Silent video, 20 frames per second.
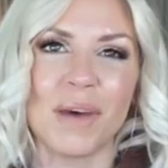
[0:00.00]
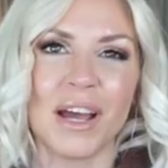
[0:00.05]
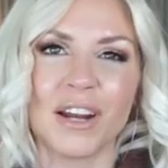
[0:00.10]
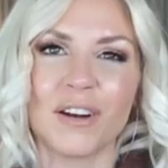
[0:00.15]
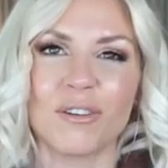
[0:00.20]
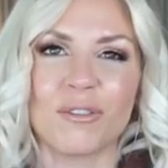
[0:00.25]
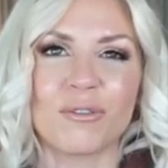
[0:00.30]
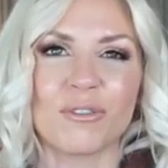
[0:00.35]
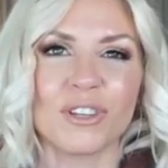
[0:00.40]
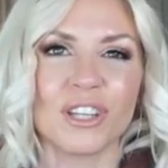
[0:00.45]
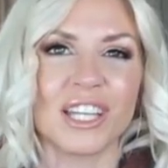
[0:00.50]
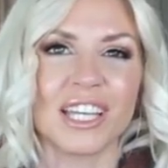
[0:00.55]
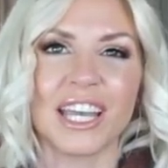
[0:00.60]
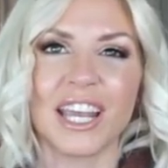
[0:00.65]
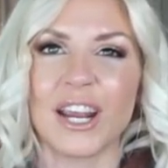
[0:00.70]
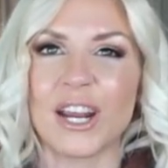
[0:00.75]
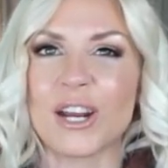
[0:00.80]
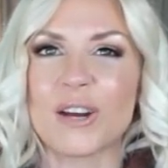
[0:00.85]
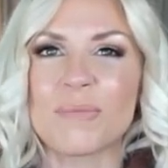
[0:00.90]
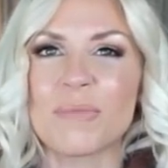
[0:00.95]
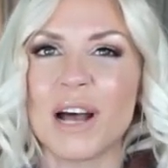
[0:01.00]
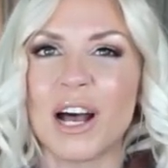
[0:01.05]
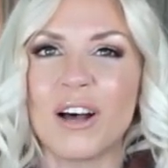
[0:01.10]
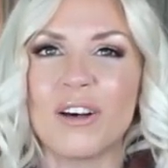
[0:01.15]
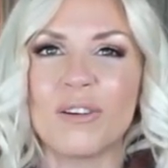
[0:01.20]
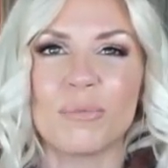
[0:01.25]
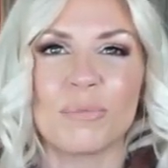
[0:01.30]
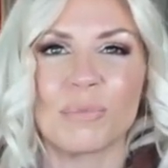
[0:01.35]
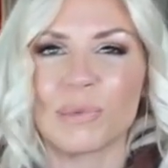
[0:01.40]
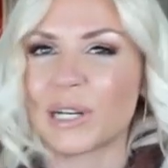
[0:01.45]
I don't really care
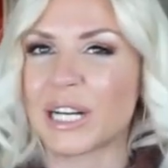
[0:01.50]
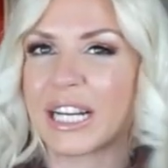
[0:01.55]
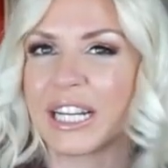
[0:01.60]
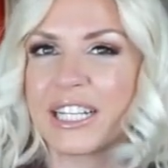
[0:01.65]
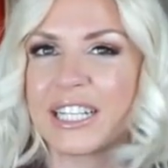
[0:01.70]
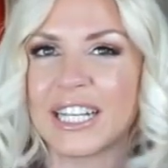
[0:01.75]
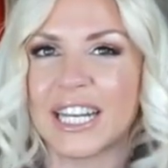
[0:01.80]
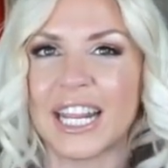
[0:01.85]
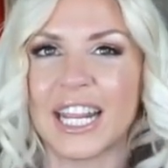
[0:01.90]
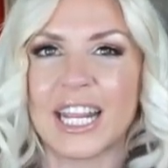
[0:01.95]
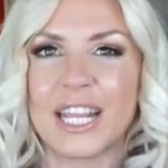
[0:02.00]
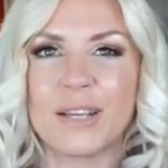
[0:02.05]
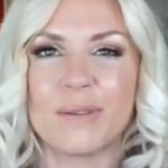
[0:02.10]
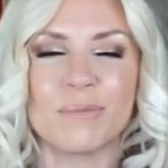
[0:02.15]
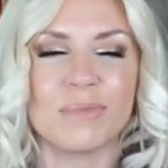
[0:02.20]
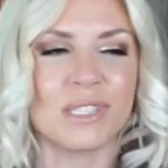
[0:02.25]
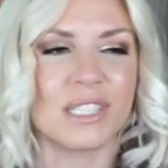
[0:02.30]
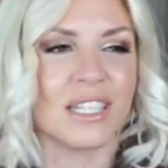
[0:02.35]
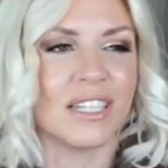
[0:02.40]
about brand names